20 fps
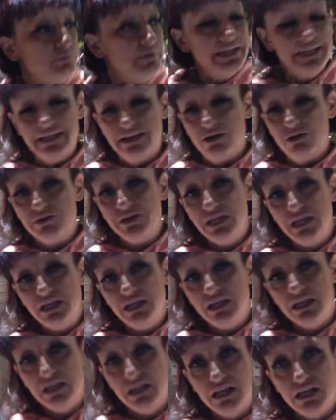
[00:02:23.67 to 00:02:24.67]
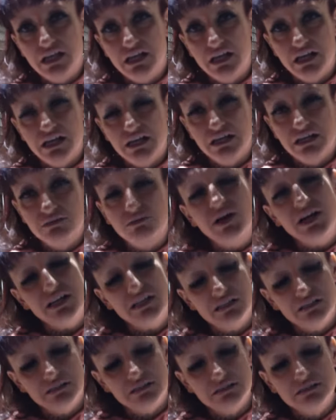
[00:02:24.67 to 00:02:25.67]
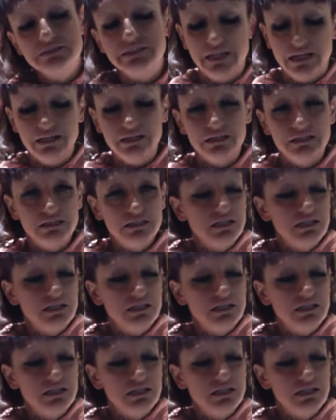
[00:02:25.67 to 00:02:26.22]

went in on it. That why he got fired. What? Yeah.